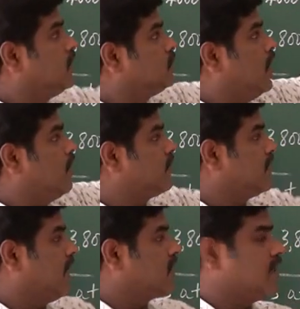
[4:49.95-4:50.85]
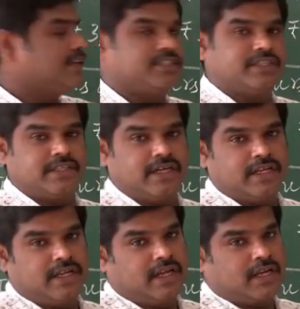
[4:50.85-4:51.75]
So after
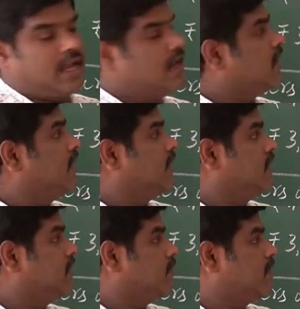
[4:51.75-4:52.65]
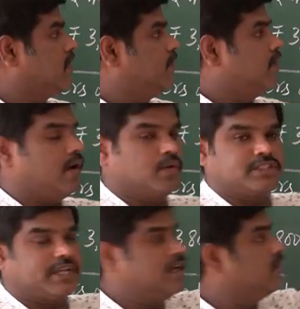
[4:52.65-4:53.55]
calculating number of
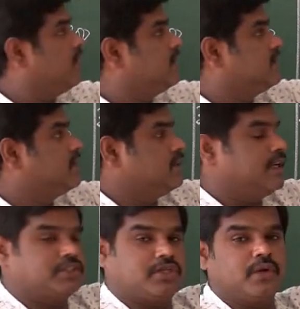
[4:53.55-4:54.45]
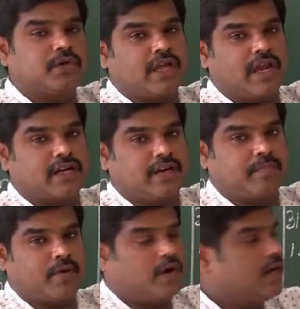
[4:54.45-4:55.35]
outstanding months, next you have to calculate
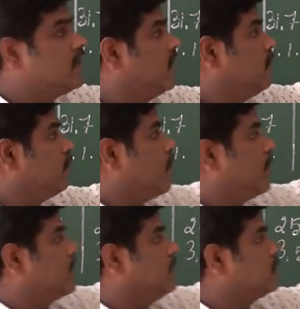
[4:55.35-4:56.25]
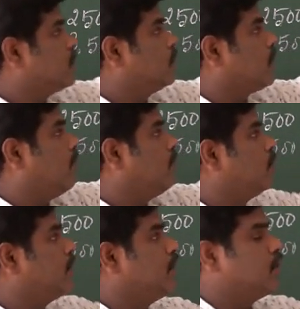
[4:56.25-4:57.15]
product. Product is equal to
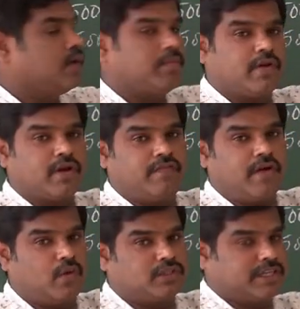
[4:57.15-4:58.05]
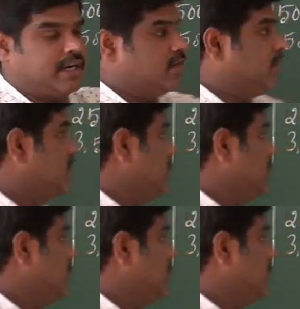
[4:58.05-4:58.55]
amount into number of outstanding months.